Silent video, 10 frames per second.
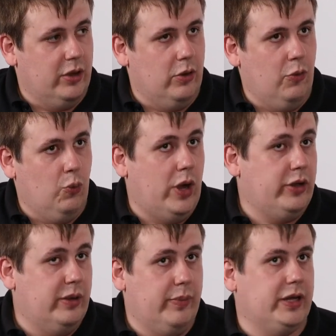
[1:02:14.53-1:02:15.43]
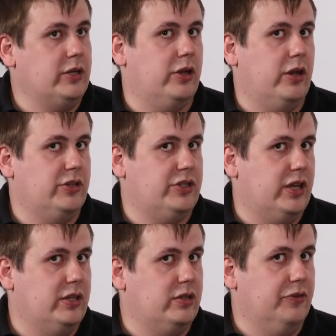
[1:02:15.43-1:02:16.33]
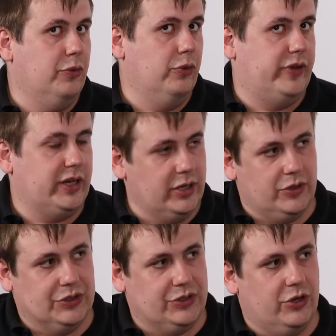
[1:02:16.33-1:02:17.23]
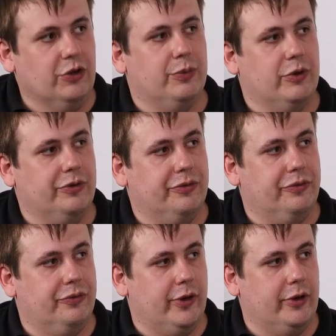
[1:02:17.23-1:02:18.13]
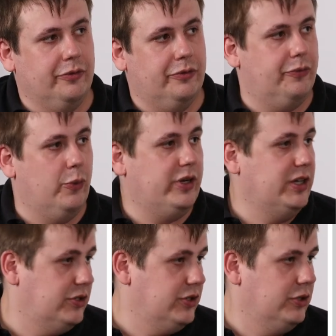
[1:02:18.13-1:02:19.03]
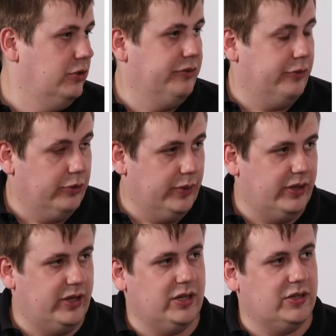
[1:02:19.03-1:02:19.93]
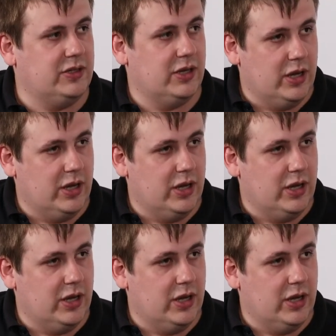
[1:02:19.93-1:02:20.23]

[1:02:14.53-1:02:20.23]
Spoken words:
while they might not understand the full technical scope of what each security vulnerability is,